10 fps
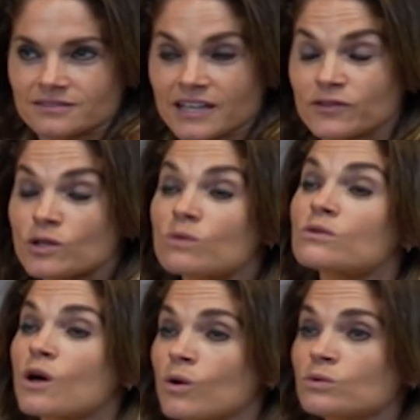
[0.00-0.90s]
If you
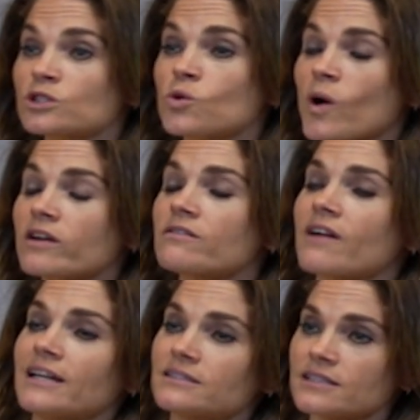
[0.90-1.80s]
don't know, squatter
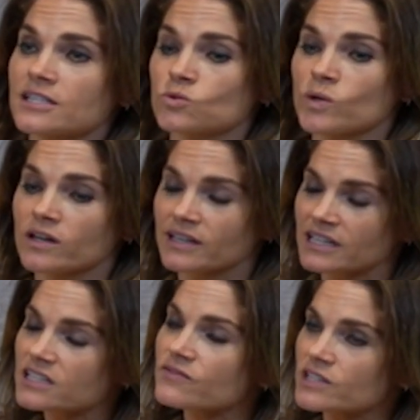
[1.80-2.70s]
rights is where an
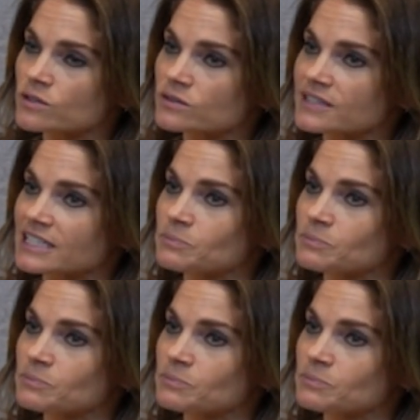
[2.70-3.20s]
individual takes